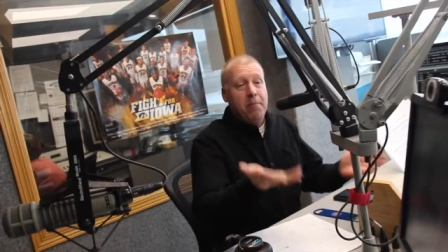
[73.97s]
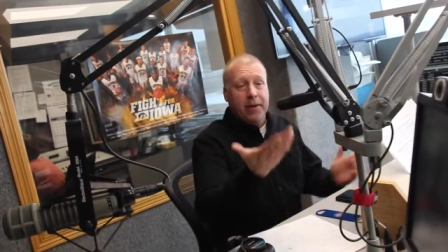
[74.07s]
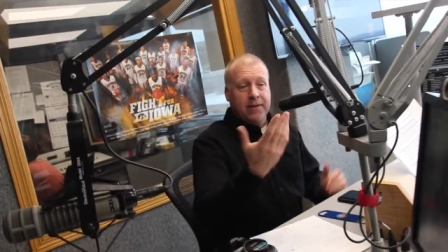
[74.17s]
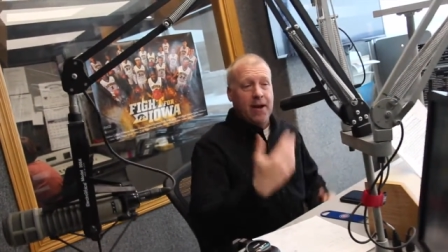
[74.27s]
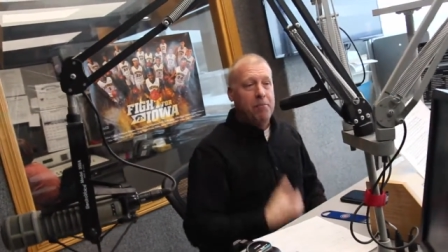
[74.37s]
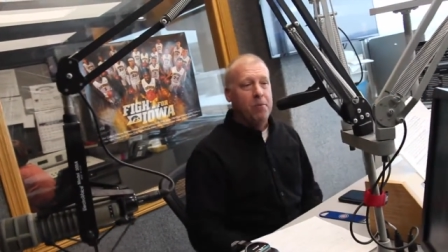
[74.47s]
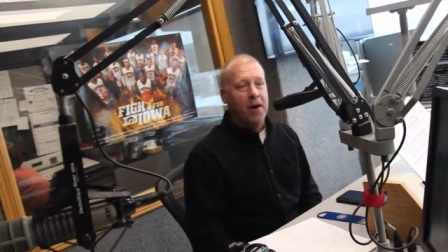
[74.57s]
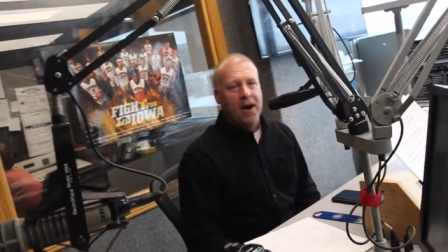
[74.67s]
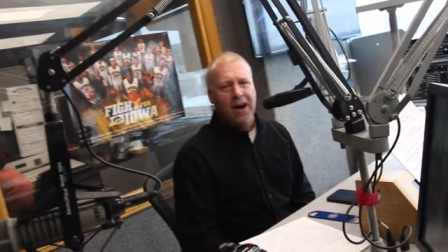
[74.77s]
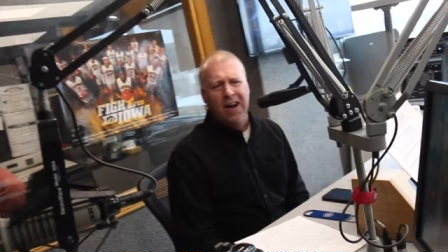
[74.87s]
I picked up
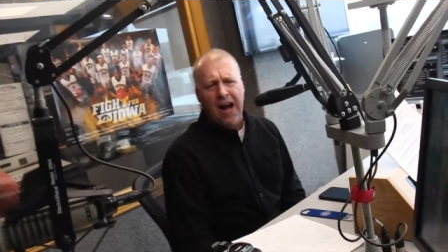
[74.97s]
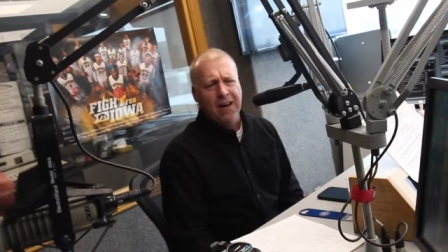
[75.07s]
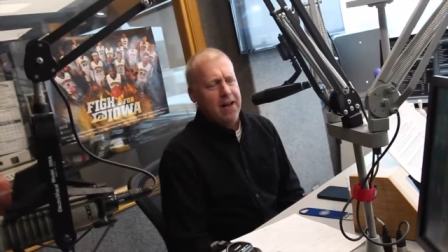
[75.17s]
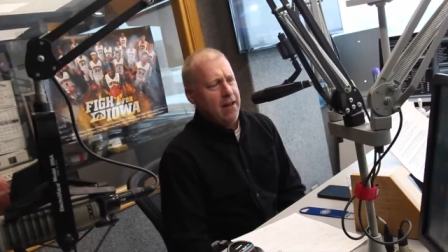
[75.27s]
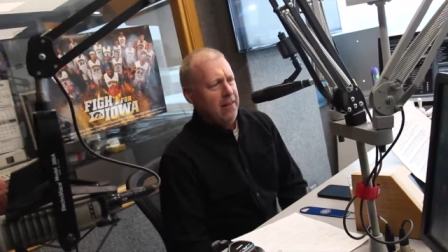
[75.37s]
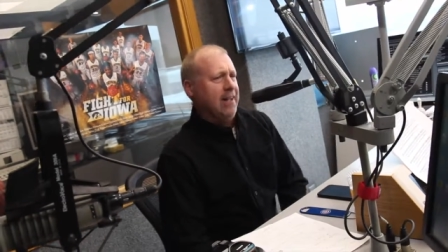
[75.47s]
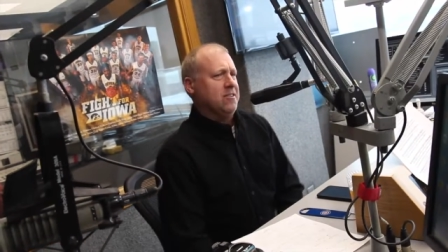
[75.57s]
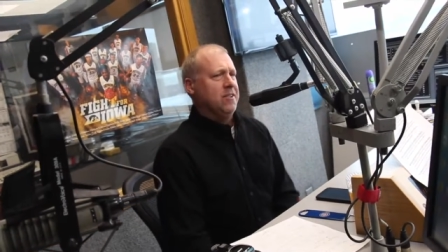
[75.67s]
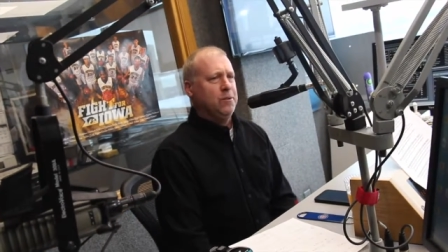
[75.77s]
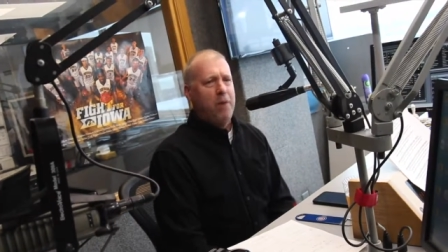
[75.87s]
uh, I, I, like
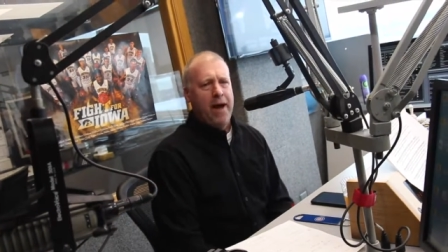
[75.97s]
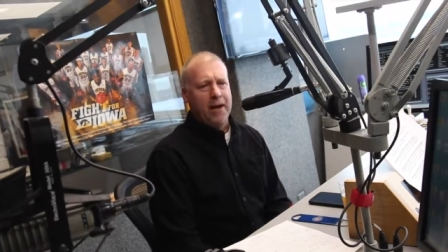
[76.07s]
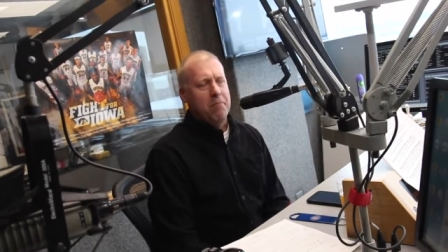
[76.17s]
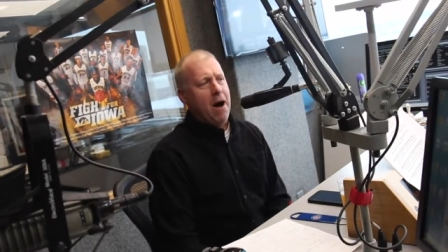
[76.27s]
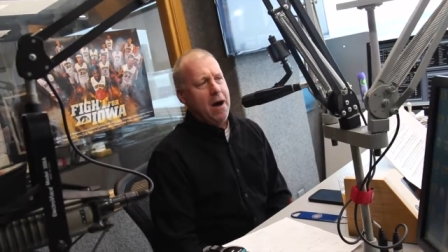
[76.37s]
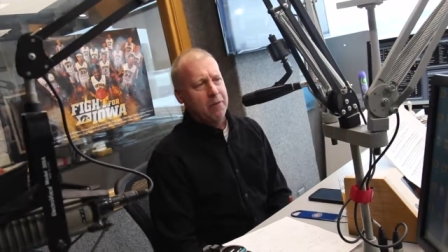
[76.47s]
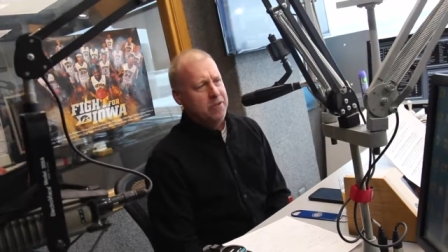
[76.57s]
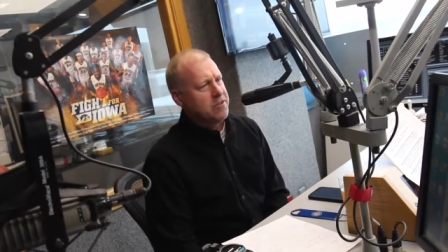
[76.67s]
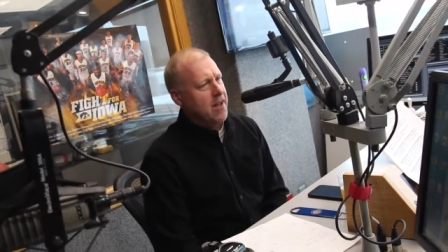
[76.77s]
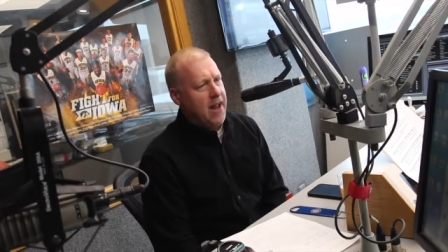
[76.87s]
a six pack of
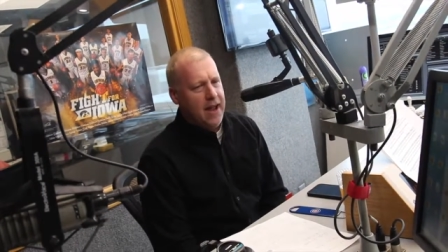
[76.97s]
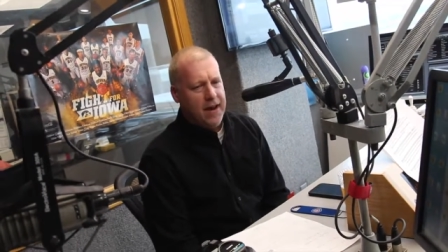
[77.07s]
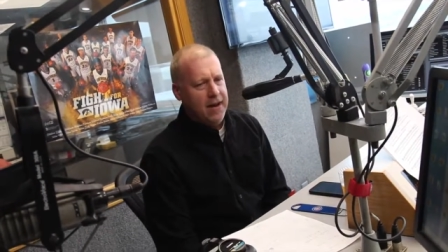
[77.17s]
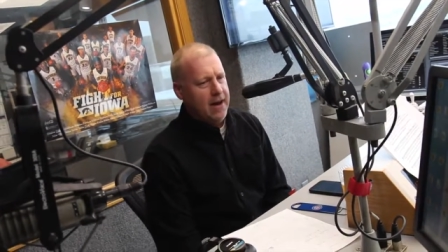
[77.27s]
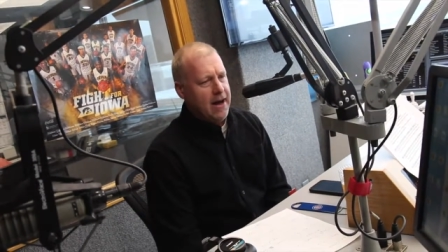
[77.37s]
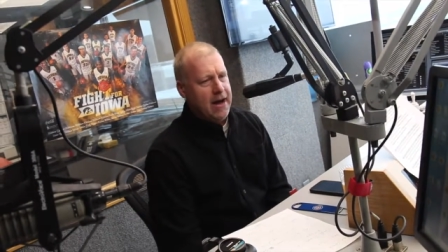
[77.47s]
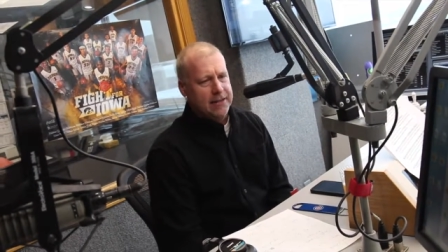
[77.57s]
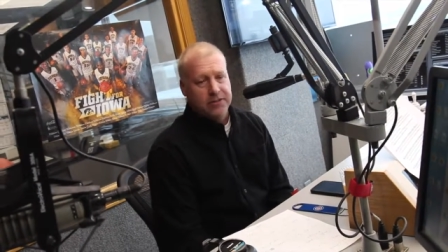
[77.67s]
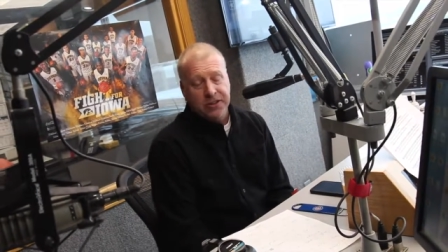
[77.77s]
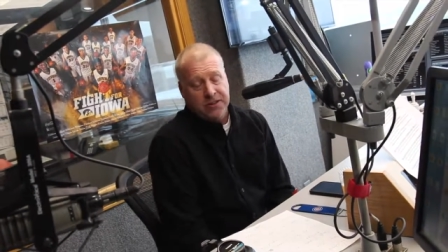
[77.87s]
bombers, and
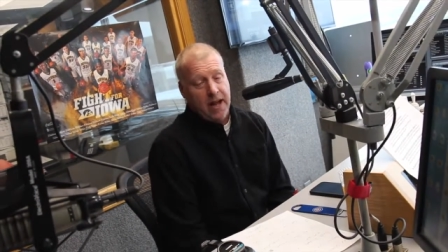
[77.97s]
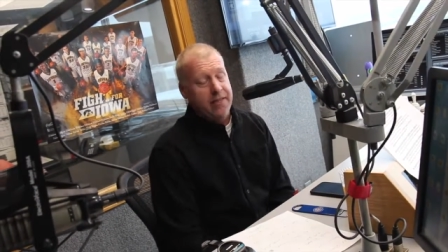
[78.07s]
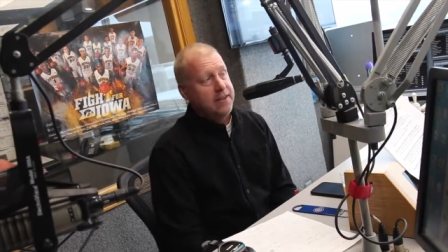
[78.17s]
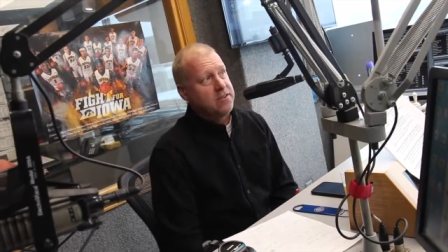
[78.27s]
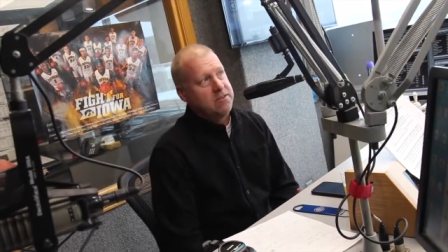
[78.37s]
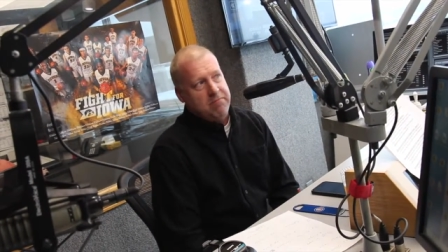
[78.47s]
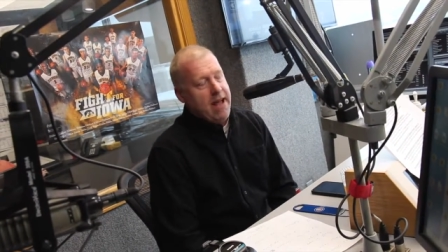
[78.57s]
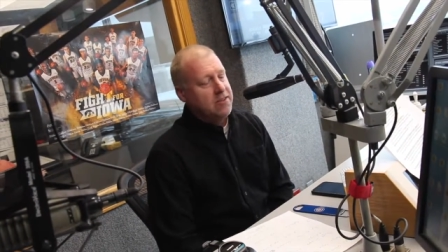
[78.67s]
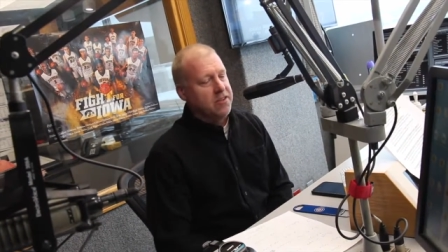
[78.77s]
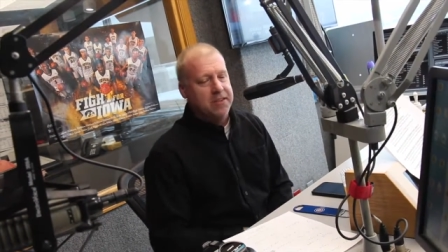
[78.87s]
uh, just I think it's
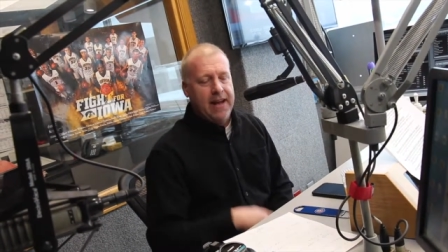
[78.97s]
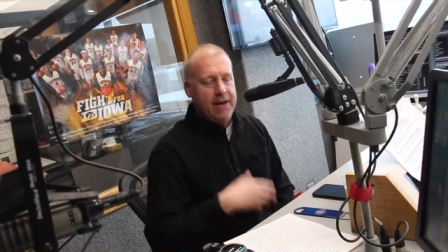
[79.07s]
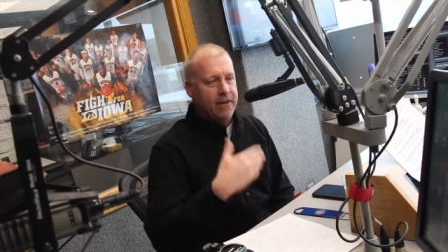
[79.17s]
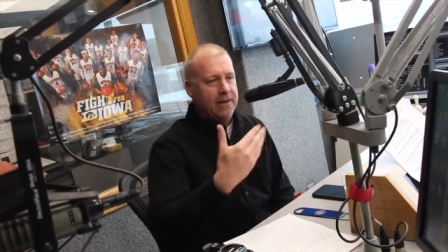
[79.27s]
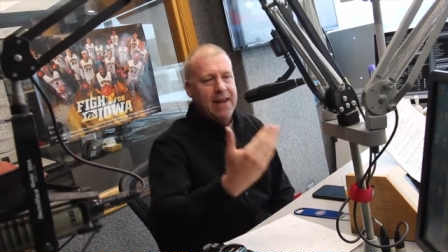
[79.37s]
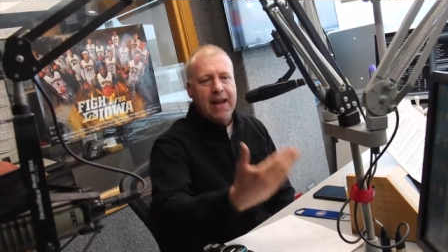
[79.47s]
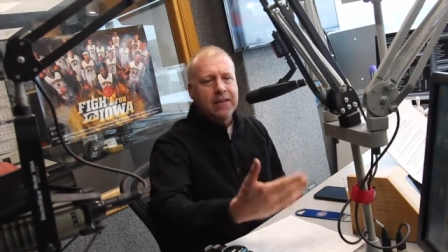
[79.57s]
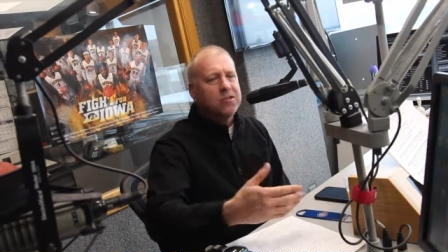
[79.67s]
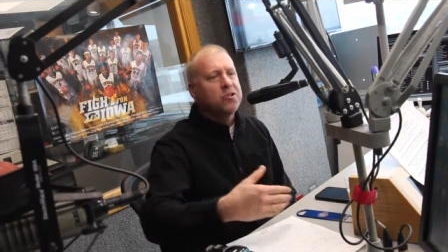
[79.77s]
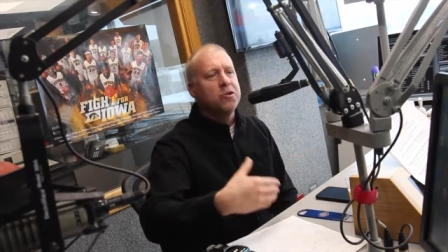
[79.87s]
excellent. They have a
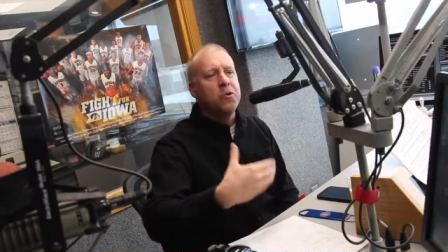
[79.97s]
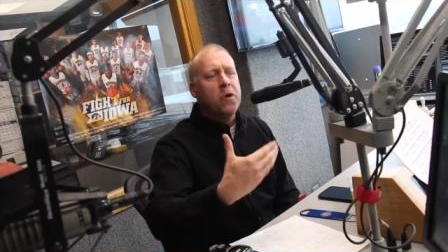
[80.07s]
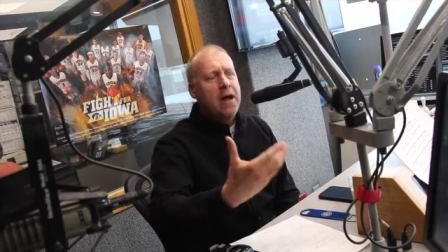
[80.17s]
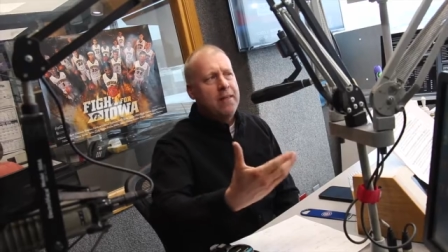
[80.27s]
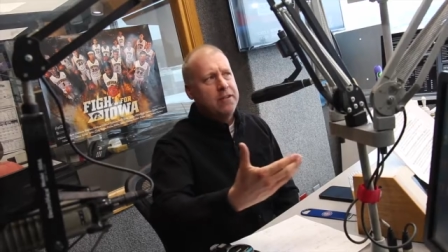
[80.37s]
King Sue.